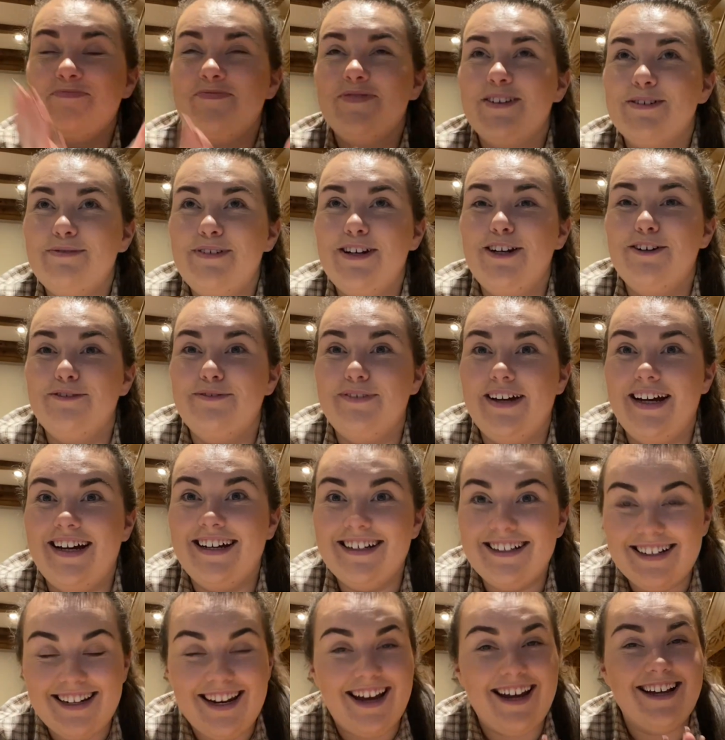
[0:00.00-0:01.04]
we love it.
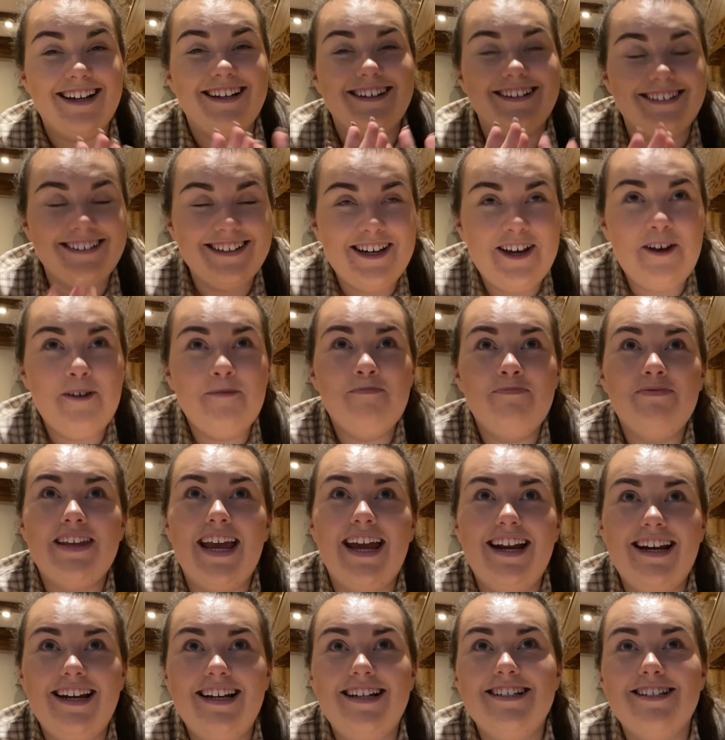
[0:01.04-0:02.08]
Like,
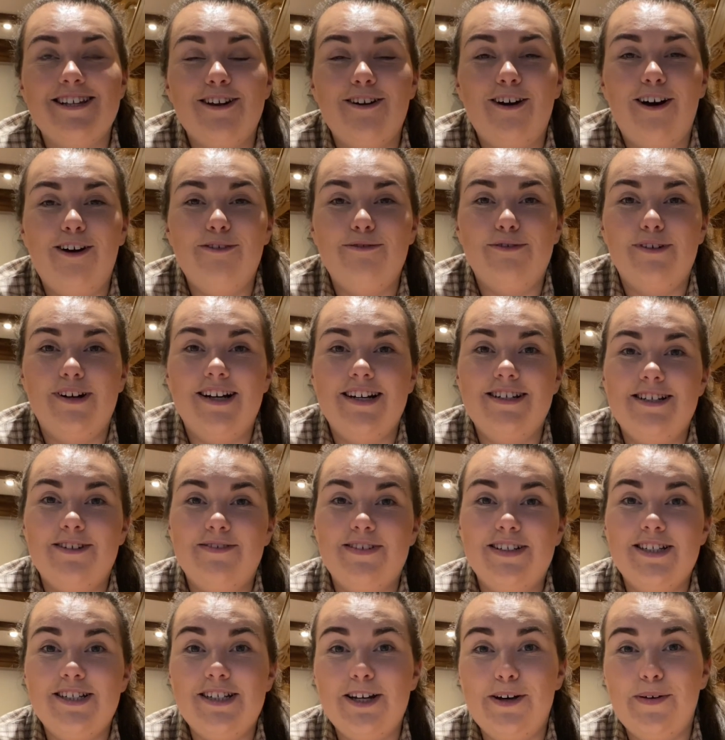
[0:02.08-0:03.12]
it needs a lot of work
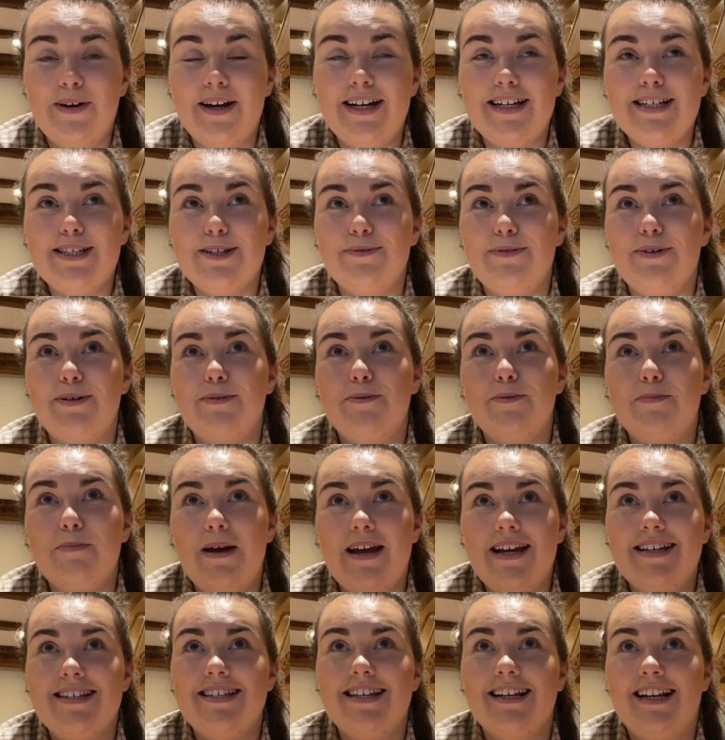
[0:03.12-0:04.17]
doing to it, so we were
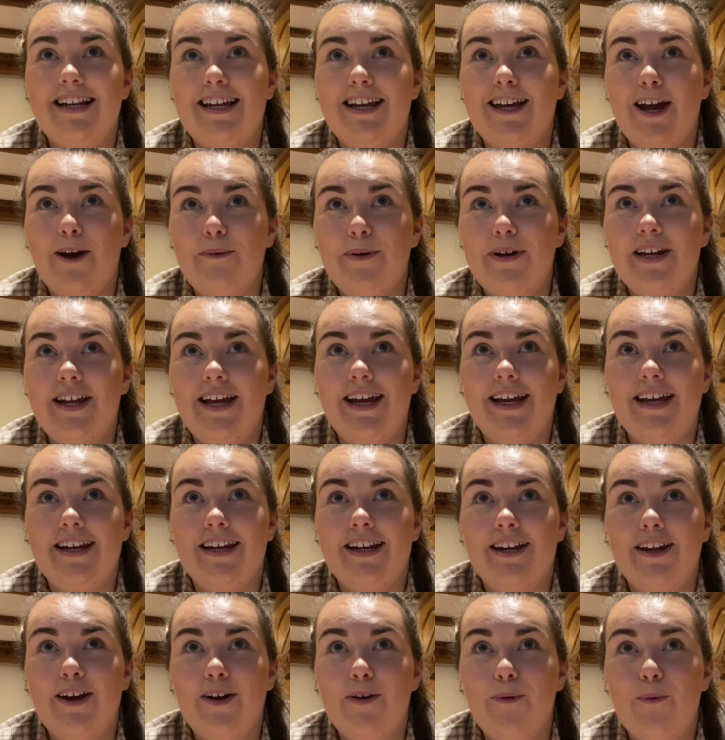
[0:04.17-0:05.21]
basically going
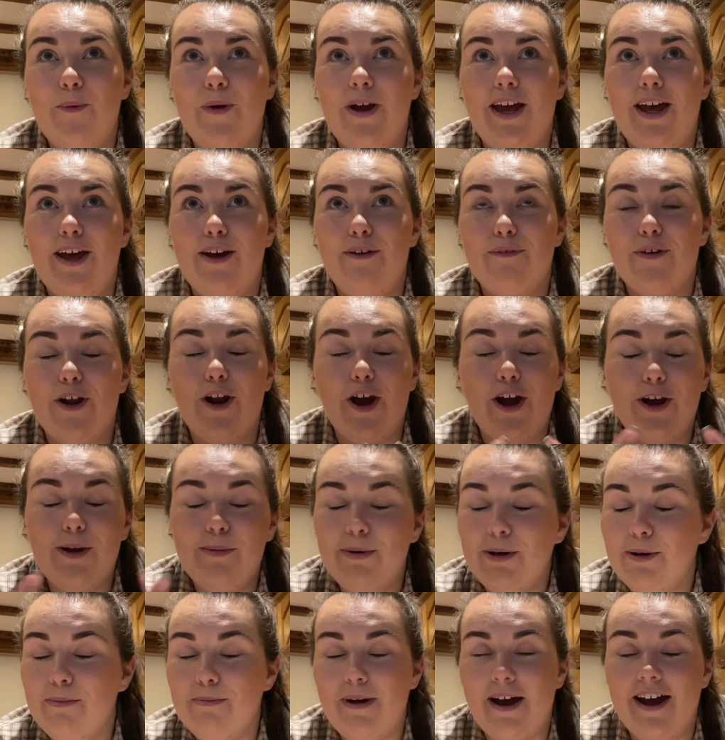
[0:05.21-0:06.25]
in with an
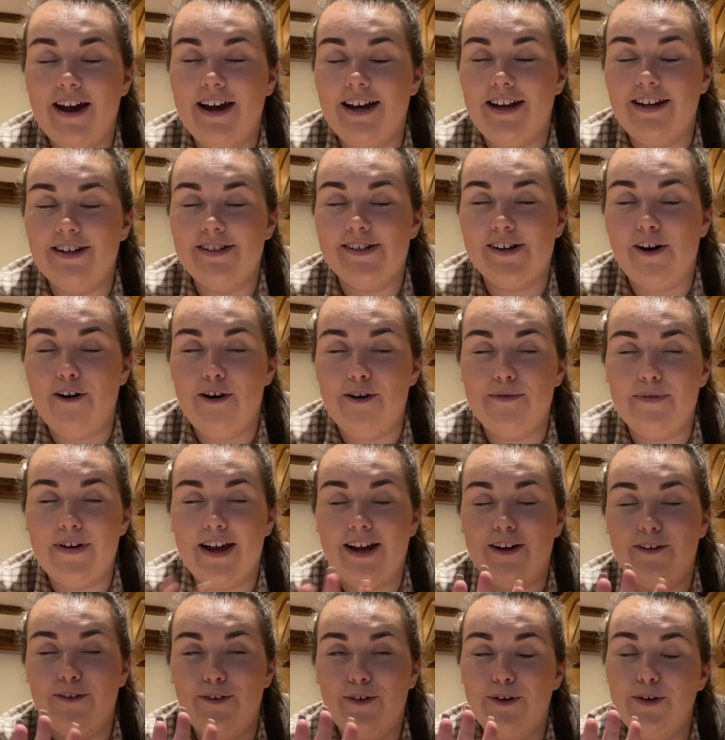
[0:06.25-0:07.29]
open mind of
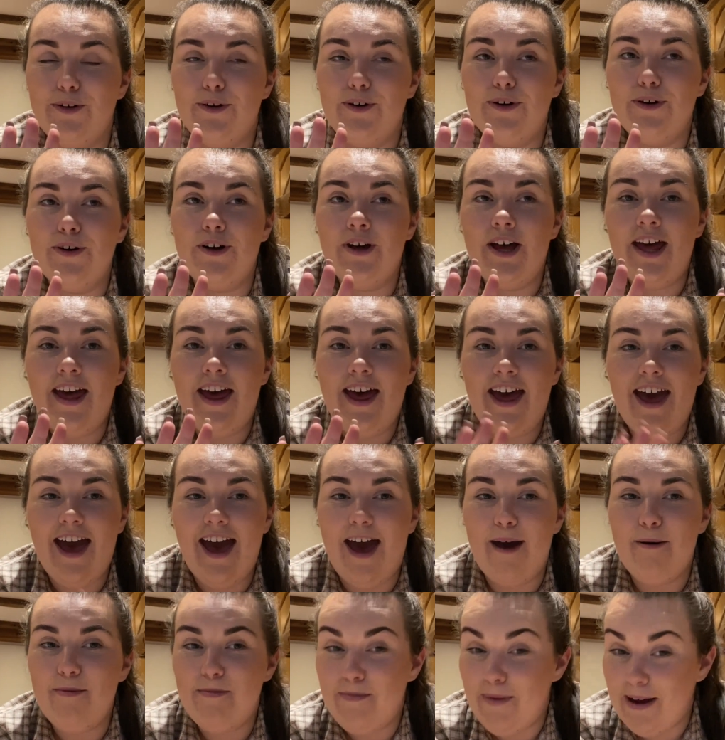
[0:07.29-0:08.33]
ignore
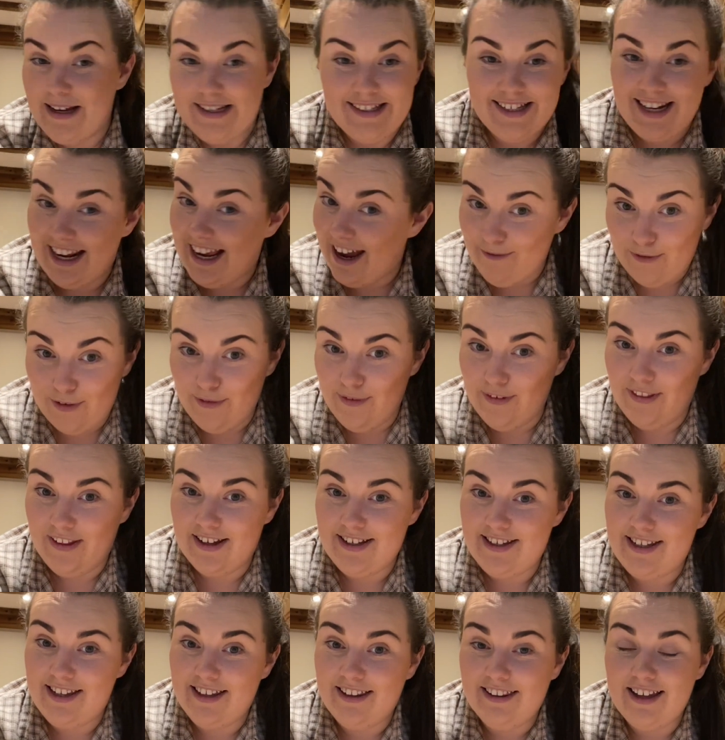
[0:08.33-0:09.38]
basically everything
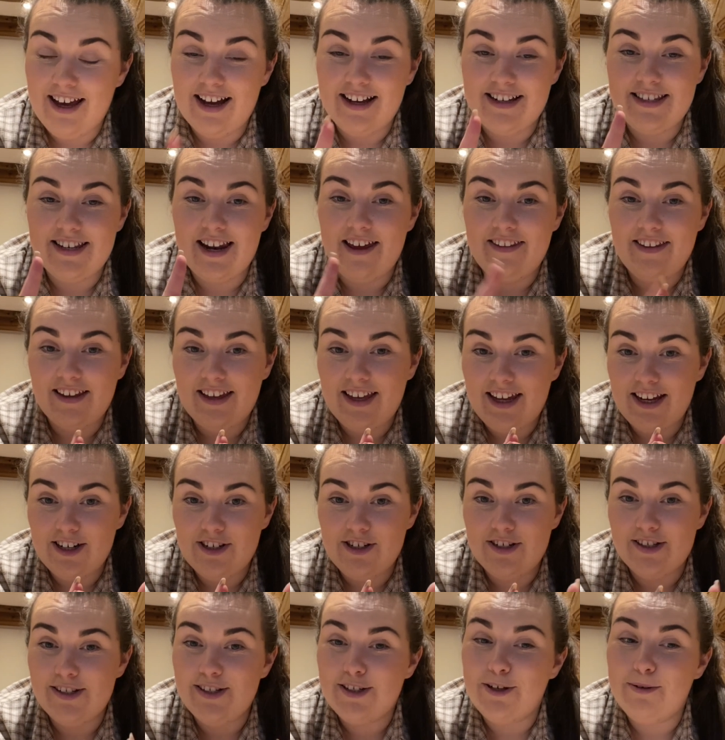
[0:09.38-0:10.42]
that's in there. So like, the
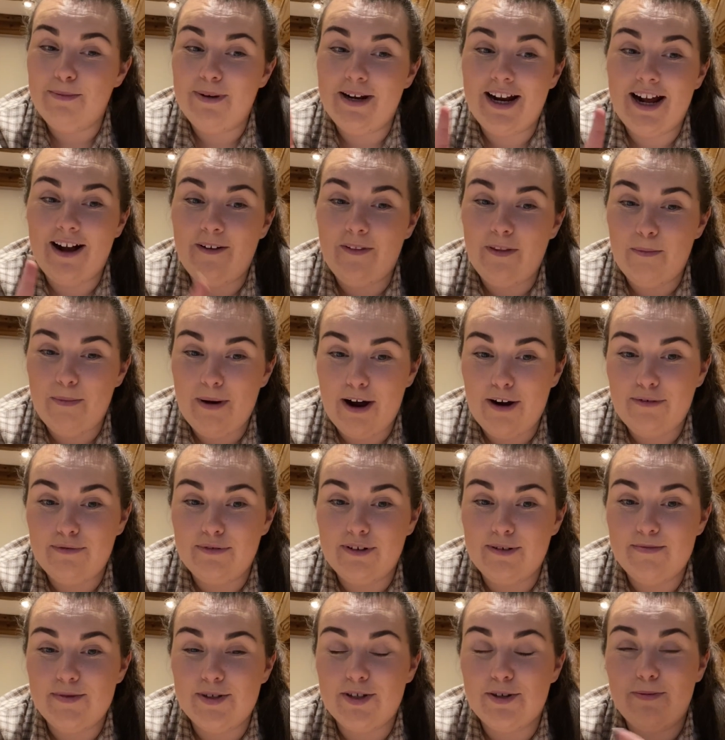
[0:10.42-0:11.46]
kitchen's coming out, the
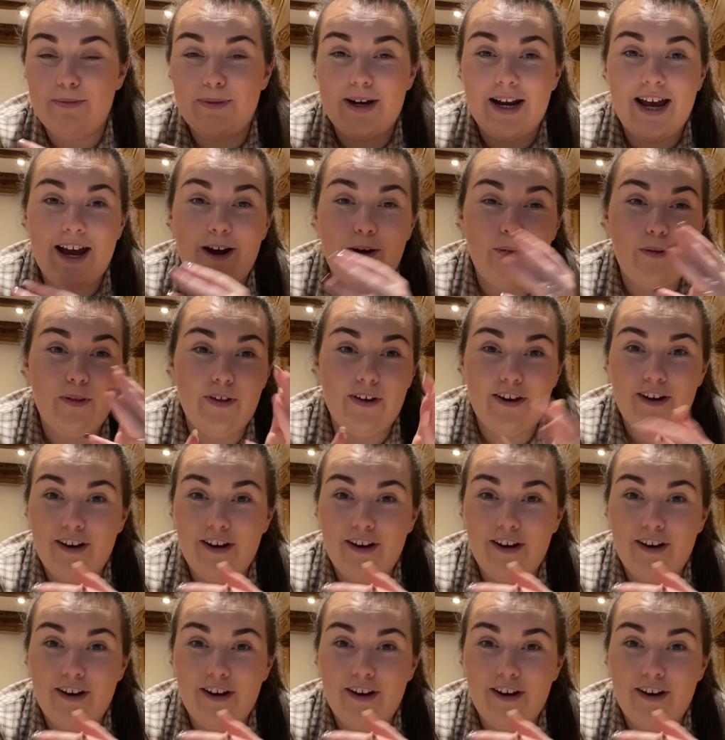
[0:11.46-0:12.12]
bathroom's coming out,